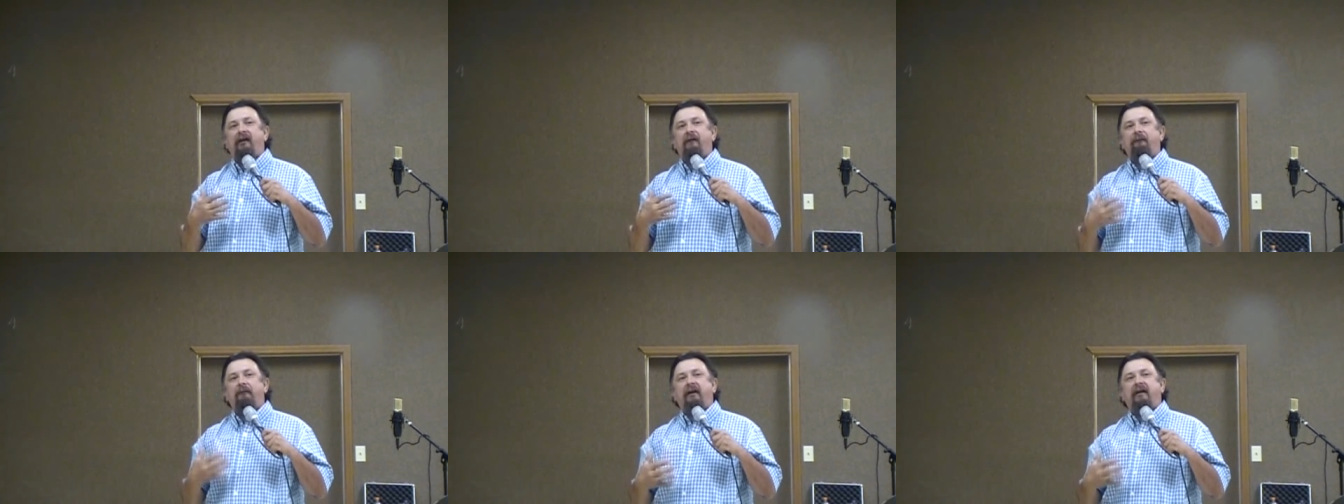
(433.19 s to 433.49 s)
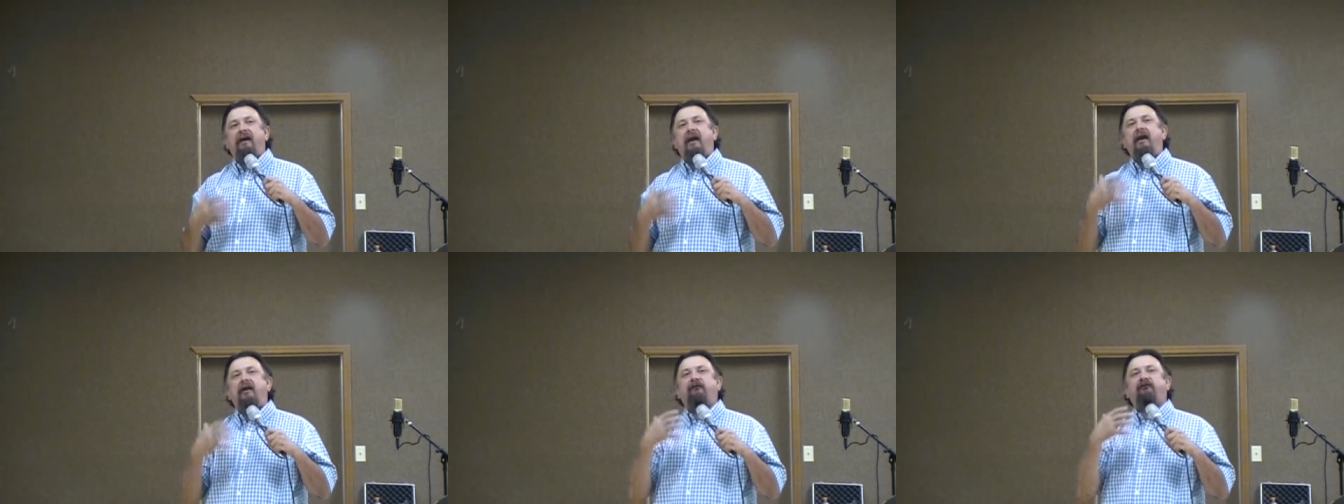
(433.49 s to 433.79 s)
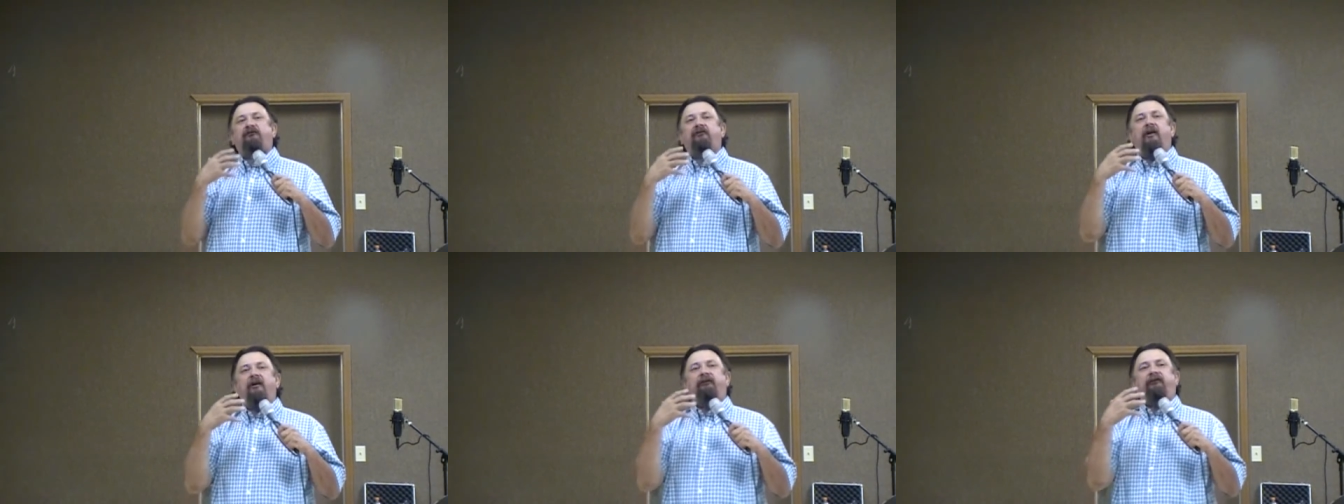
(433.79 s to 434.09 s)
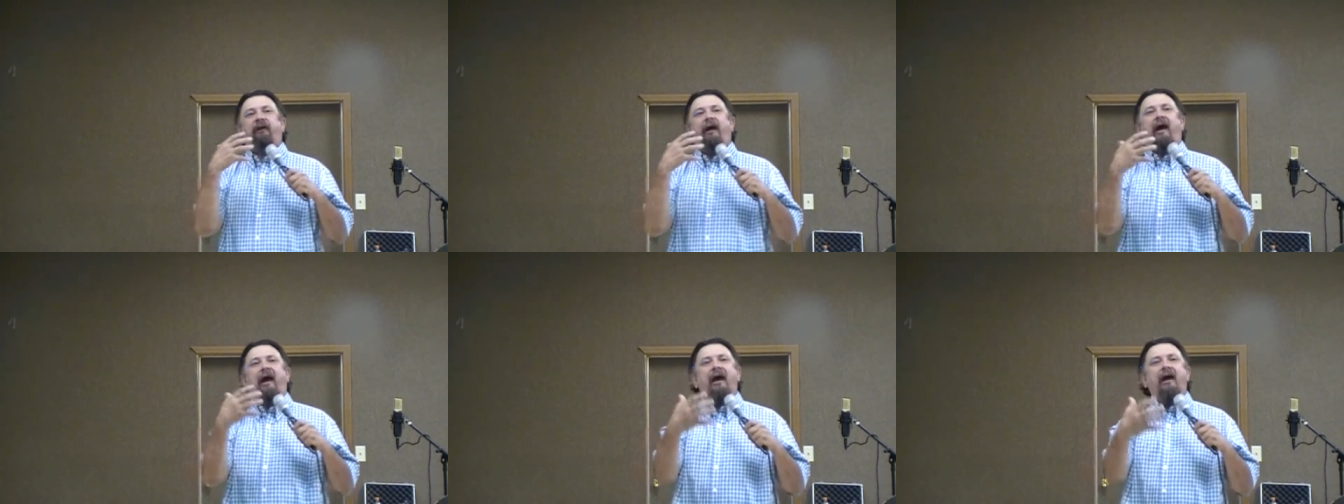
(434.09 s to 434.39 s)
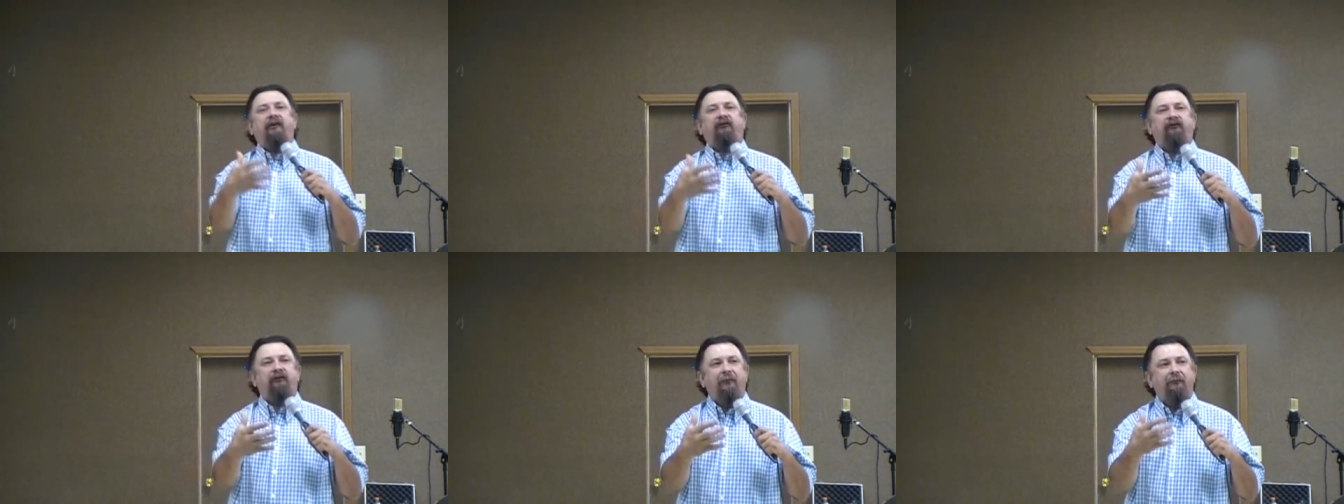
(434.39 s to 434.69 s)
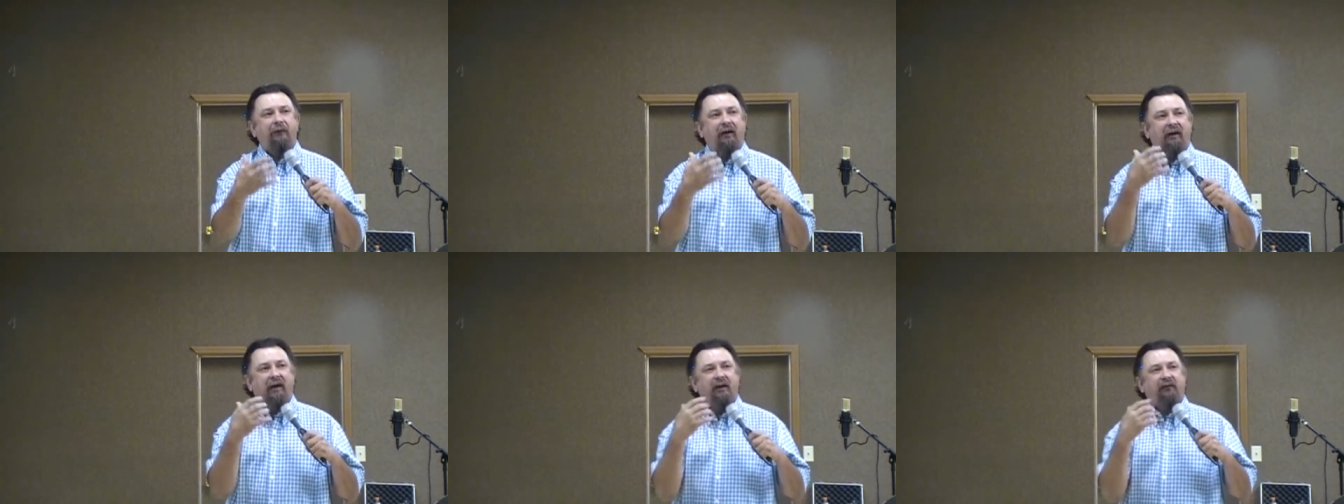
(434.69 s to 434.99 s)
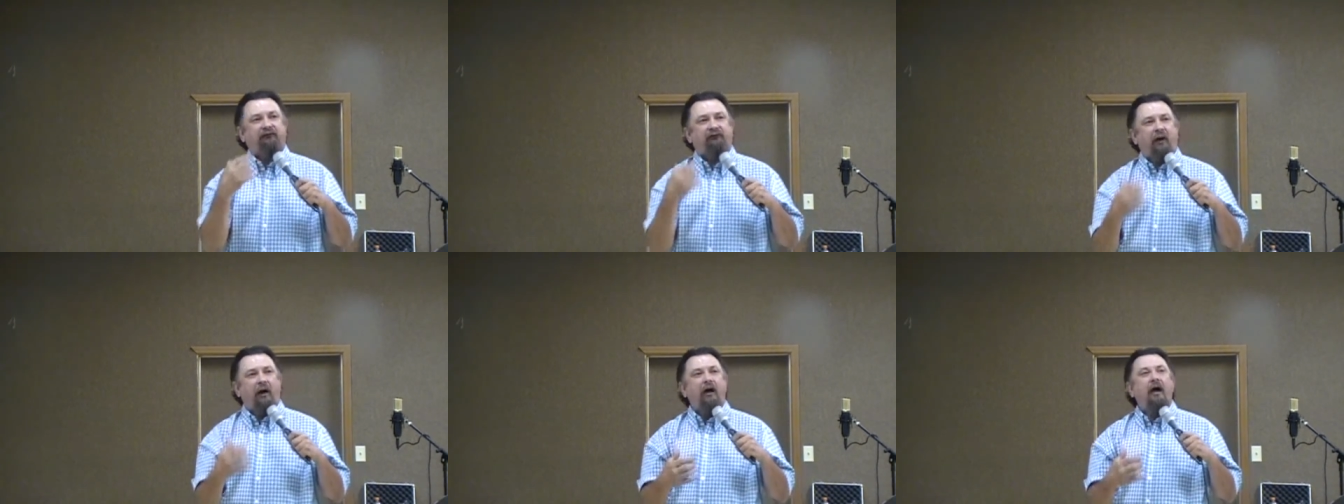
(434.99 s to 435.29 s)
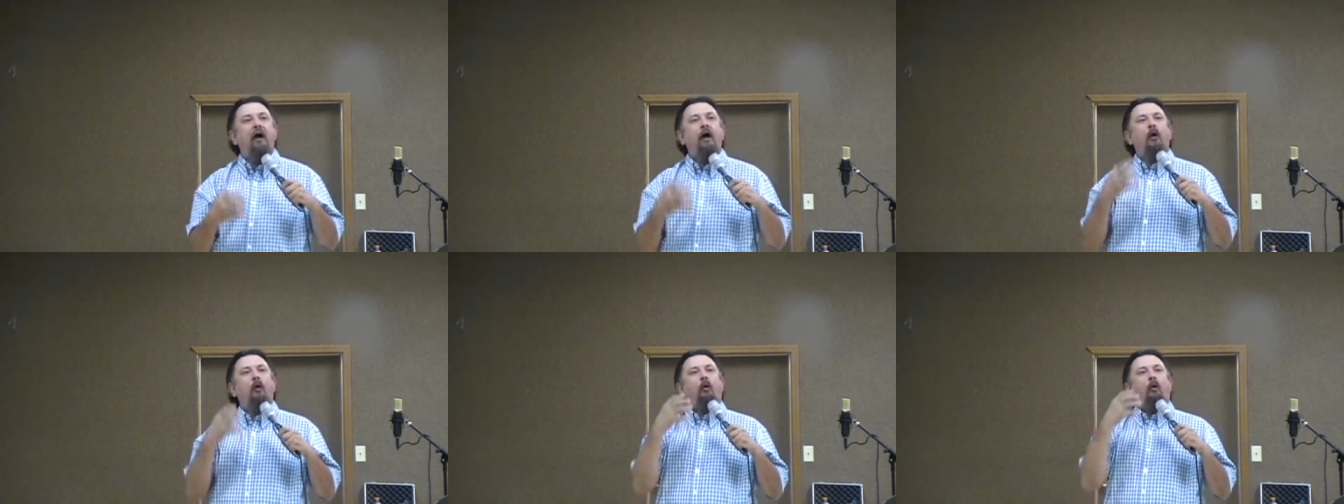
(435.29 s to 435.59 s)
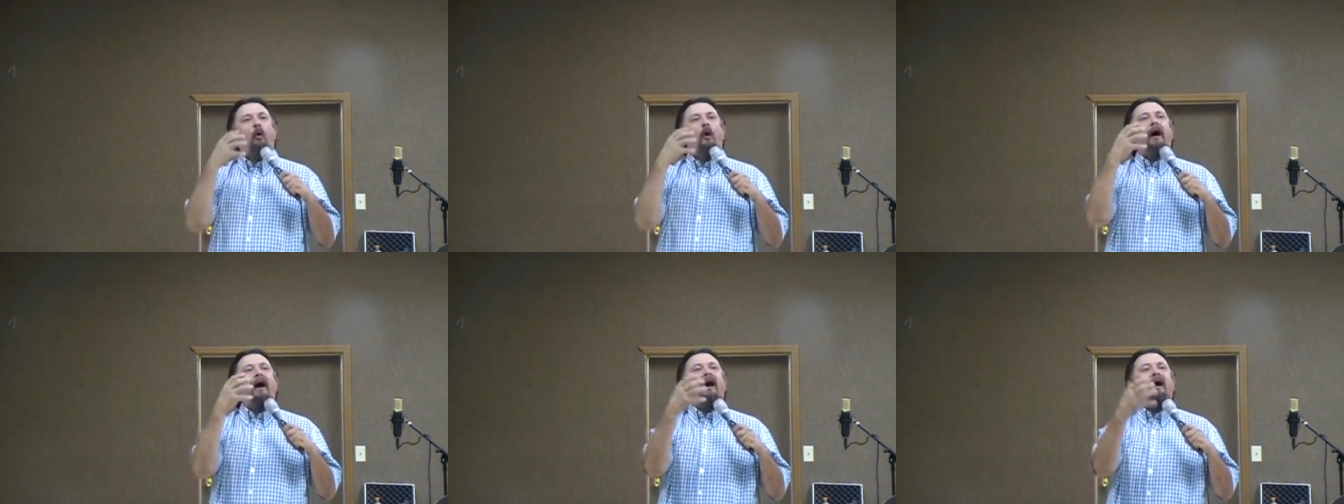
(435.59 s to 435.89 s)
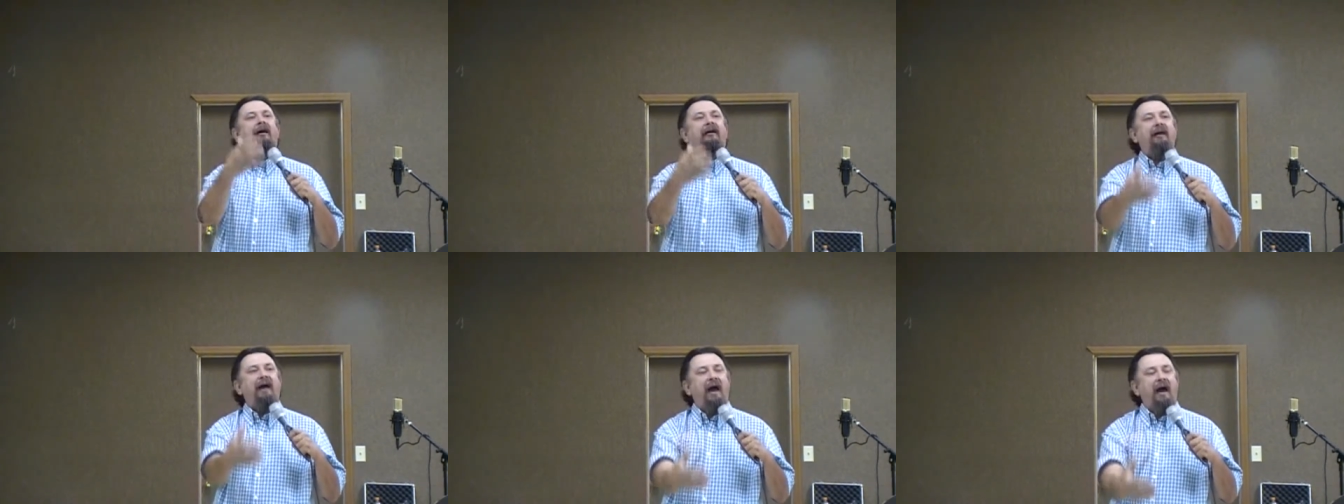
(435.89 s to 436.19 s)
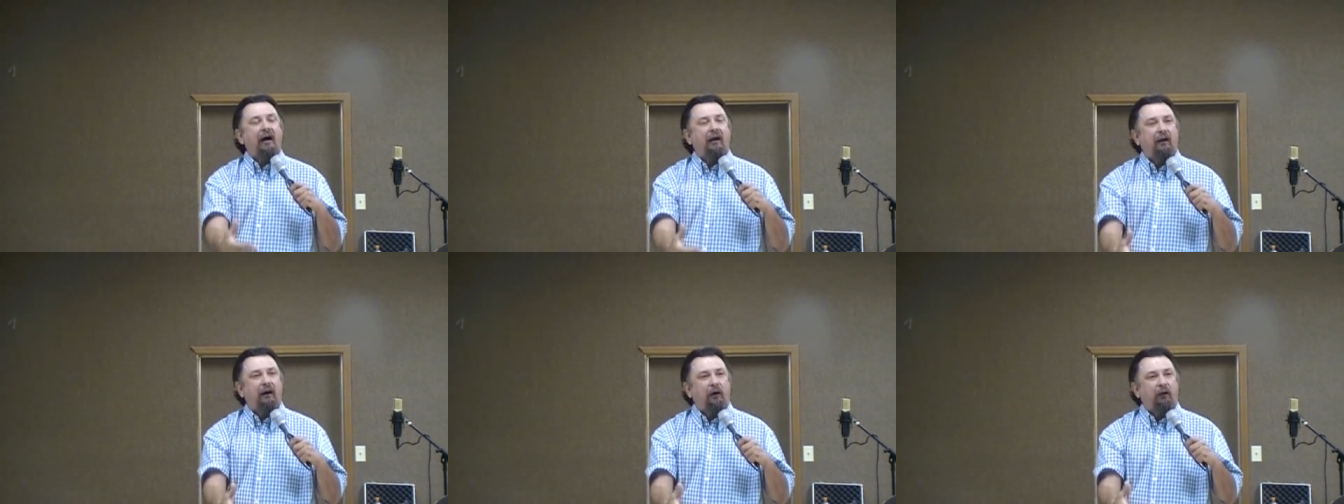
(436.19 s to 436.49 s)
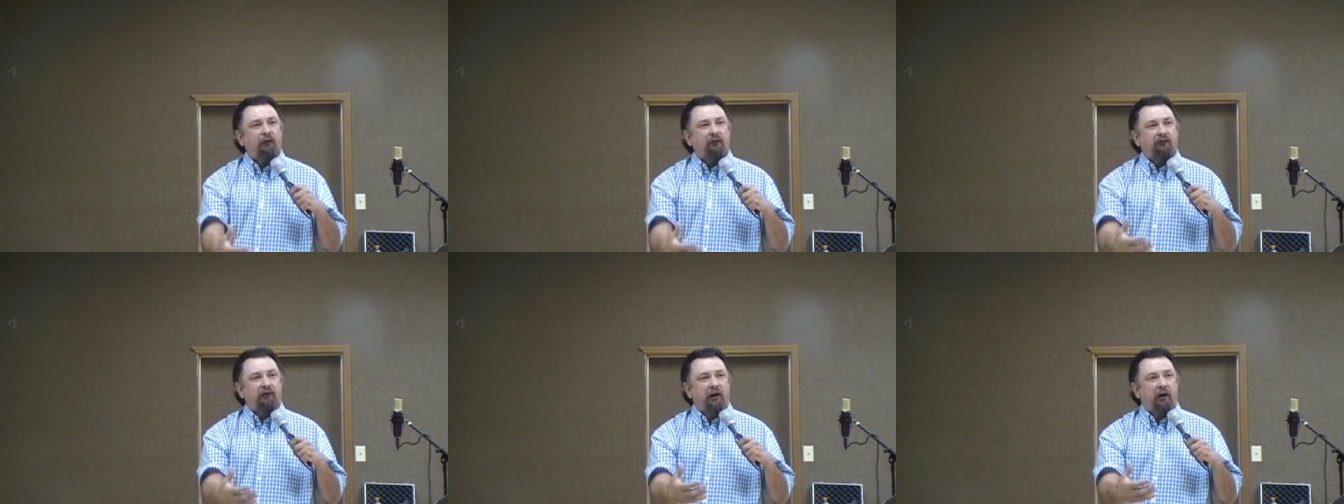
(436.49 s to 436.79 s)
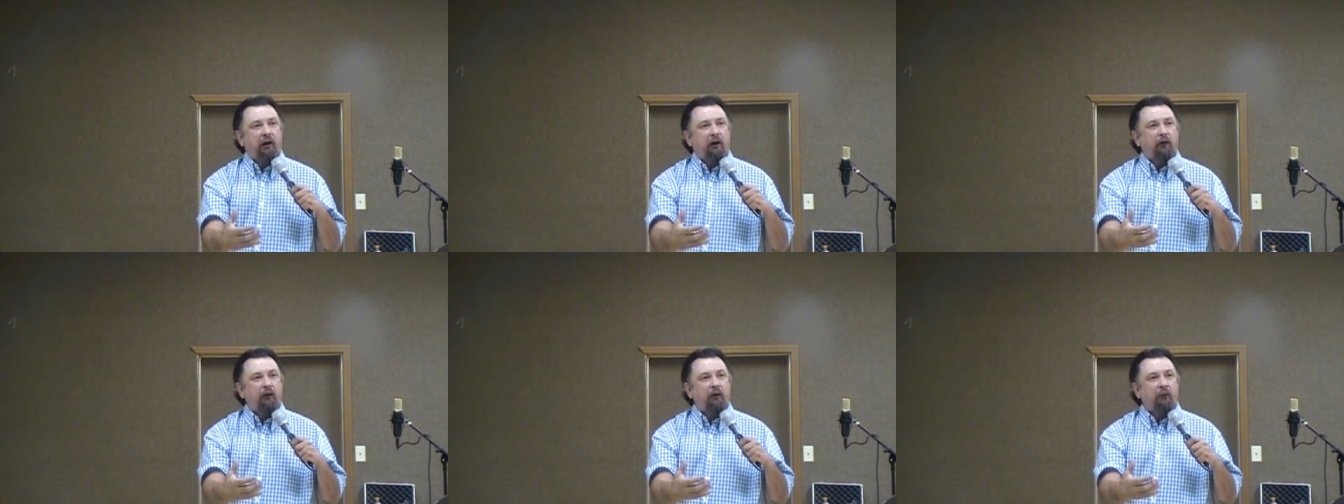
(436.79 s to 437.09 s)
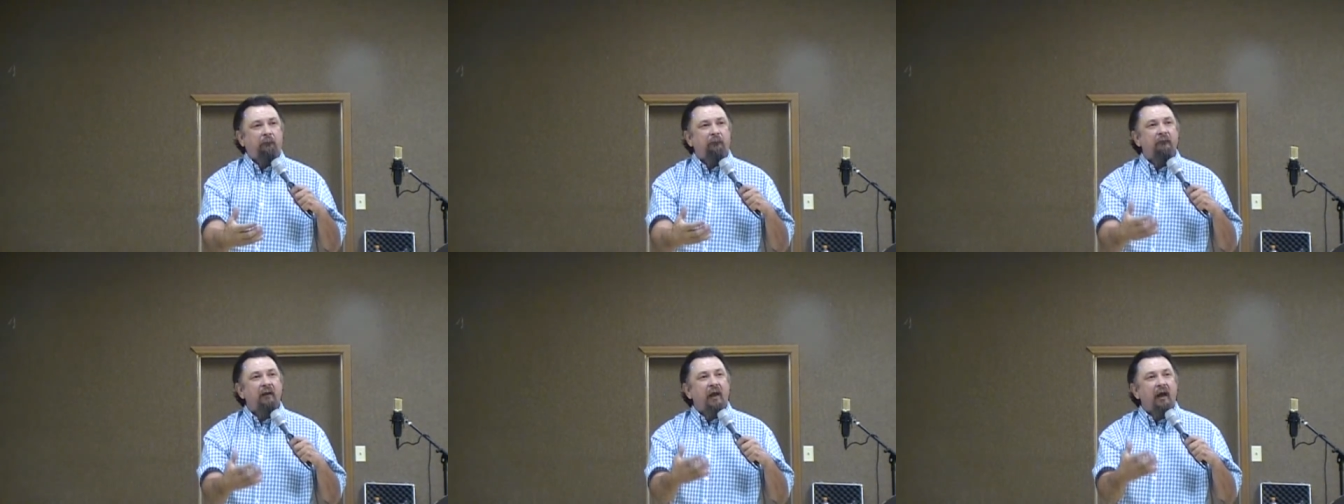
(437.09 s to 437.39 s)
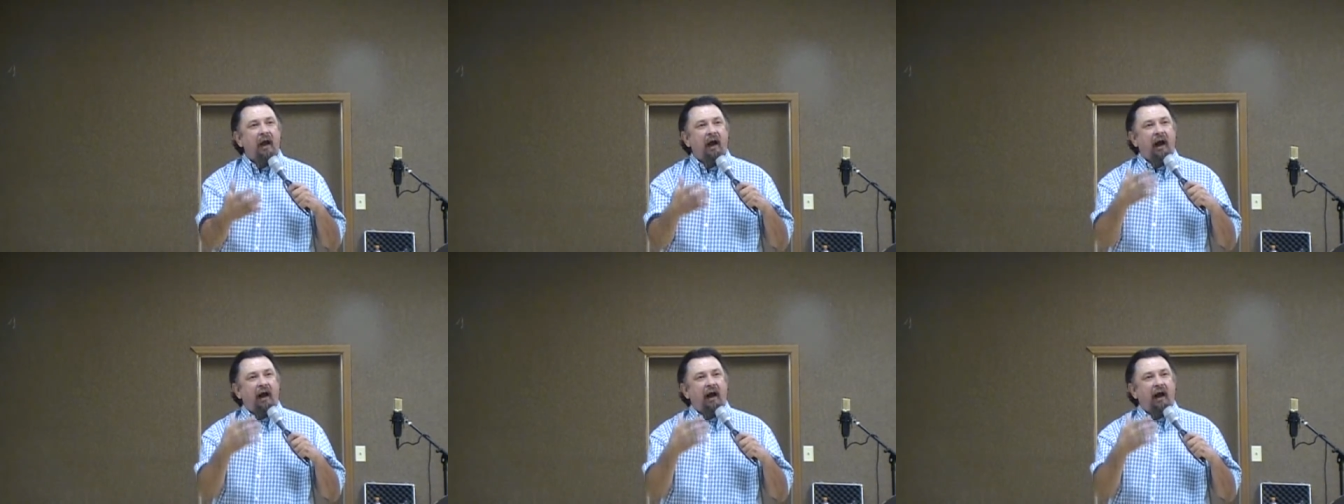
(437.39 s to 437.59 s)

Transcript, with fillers: and begins to test and begins to wear down on you you.